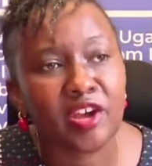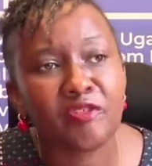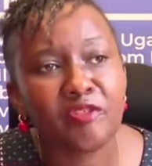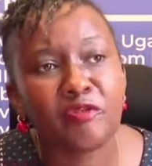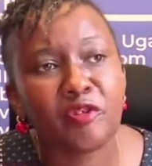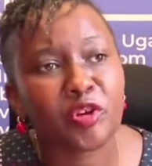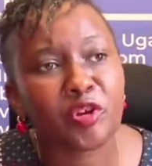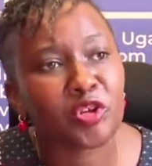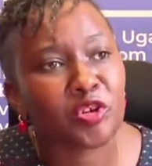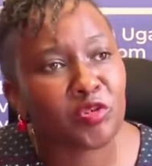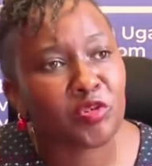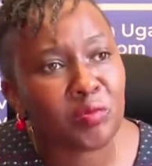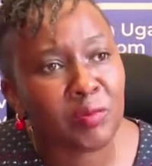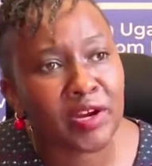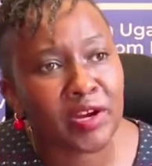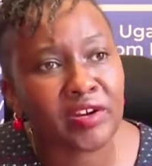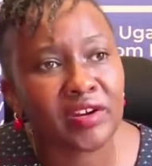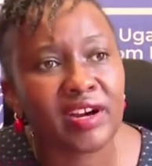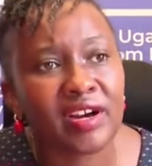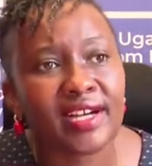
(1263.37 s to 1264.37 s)
for
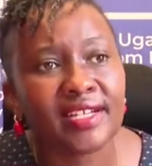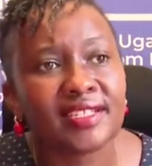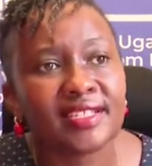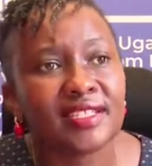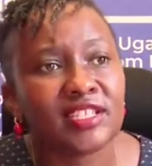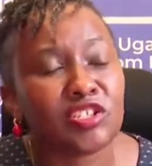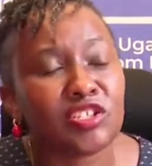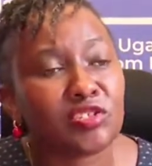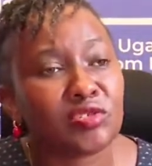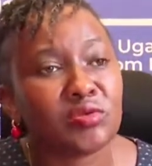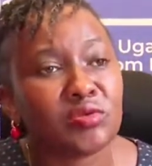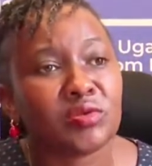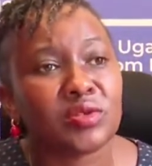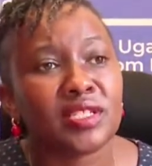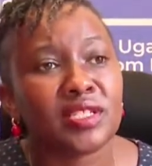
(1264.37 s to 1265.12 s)
human rights issues